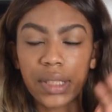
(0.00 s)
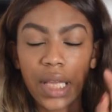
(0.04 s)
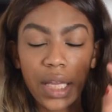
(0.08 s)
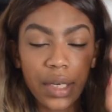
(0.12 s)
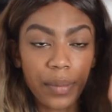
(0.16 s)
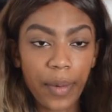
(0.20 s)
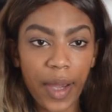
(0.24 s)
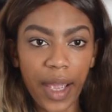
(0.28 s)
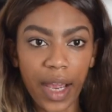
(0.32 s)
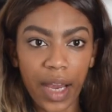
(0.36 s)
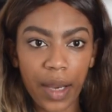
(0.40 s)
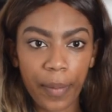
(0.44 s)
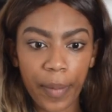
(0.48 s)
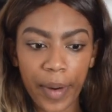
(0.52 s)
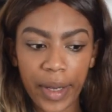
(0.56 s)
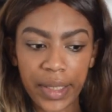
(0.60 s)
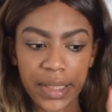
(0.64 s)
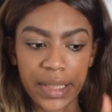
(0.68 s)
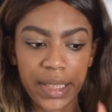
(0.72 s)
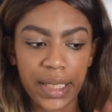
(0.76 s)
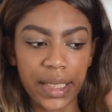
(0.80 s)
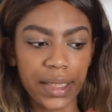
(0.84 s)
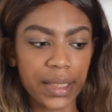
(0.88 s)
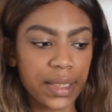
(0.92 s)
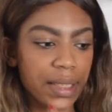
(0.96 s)
done my
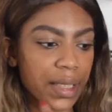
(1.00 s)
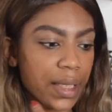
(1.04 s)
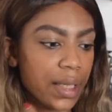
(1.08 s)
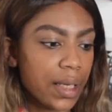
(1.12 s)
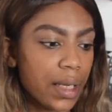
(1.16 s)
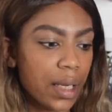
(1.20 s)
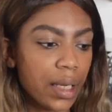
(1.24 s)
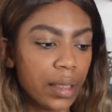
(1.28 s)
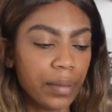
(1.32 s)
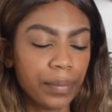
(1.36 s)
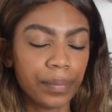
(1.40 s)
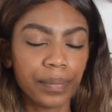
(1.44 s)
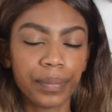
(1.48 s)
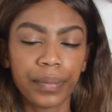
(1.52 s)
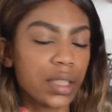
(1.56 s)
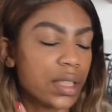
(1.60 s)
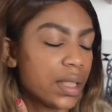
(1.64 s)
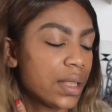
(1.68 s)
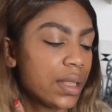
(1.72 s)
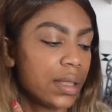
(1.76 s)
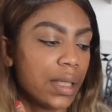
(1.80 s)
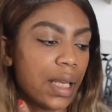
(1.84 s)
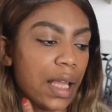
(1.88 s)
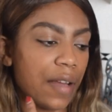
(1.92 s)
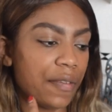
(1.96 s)
eyebrows and concealer.
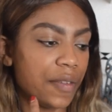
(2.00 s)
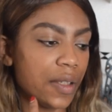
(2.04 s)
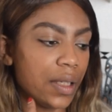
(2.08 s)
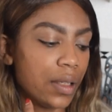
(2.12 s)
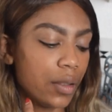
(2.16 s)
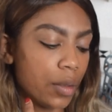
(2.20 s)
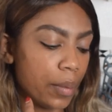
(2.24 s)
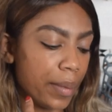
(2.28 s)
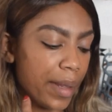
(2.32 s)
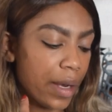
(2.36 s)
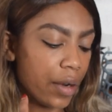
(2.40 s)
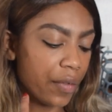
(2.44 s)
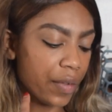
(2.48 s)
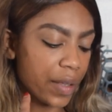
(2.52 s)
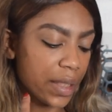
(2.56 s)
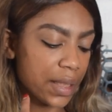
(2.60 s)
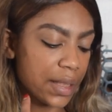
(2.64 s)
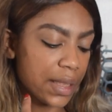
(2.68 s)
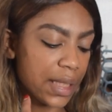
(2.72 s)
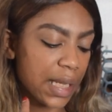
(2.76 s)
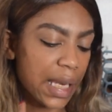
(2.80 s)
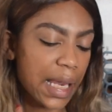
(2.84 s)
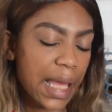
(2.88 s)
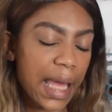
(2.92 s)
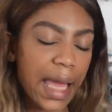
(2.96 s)
Just left a little bit of
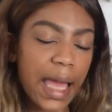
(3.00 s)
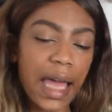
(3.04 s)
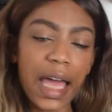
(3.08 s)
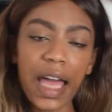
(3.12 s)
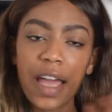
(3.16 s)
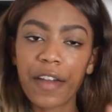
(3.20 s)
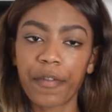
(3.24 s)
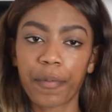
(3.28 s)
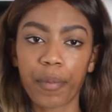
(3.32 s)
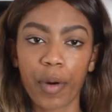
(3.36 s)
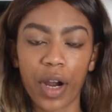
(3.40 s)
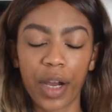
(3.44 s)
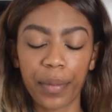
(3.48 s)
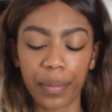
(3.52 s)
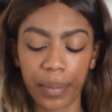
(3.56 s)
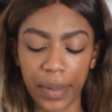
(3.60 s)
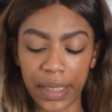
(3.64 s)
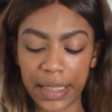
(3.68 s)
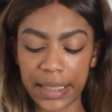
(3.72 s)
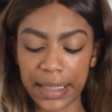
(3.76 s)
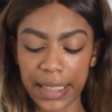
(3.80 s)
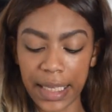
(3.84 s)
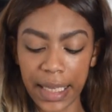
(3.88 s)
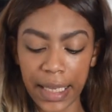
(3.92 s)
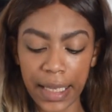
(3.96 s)
concealer here. I've primed
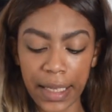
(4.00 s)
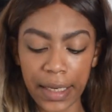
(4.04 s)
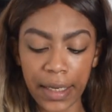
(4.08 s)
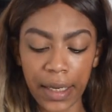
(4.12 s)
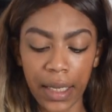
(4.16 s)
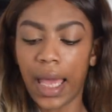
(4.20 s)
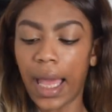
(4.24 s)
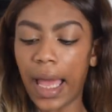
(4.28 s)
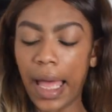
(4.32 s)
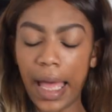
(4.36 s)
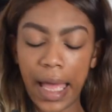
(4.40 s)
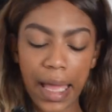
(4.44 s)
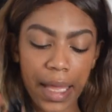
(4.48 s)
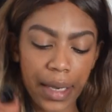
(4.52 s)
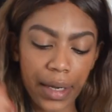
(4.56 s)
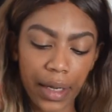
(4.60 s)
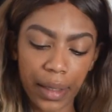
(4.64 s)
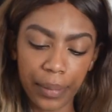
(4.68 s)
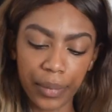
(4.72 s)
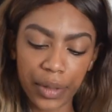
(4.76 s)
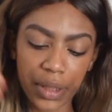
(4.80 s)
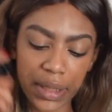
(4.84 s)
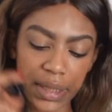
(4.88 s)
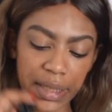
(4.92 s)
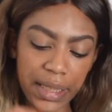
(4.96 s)
my skin, and
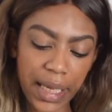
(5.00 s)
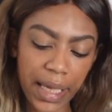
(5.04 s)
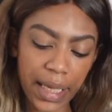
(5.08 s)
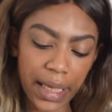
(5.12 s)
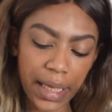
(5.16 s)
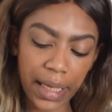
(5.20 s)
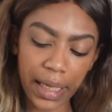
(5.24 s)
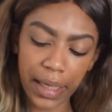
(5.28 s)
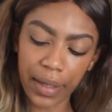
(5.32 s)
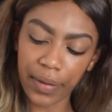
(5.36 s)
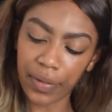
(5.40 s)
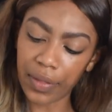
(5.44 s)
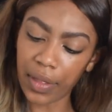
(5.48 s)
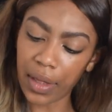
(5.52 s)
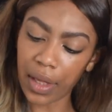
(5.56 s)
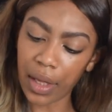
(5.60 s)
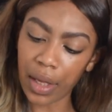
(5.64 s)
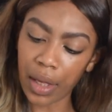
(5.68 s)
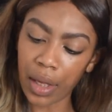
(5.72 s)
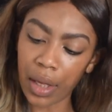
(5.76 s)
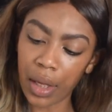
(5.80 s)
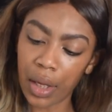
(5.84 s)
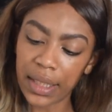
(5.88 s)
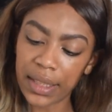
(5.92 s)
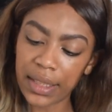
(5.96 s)
I'm just taking
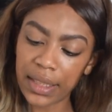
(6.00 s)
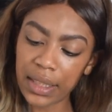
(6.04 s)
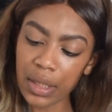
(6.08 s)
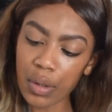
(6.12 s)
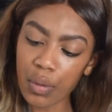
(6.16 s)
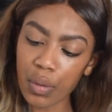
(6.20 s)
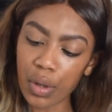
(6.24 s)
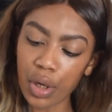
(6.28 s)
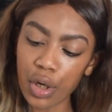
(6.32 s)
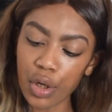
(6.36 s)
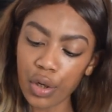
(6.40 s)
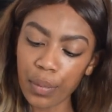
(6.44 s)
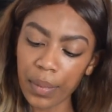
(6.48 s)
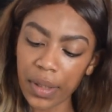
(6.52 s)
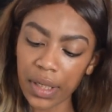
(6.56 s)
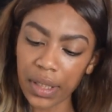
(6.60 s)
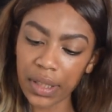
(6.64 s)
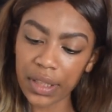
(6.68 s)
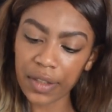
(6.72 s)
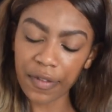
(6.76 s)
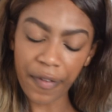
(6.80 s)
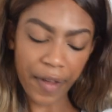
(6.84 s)
the Silk Luminous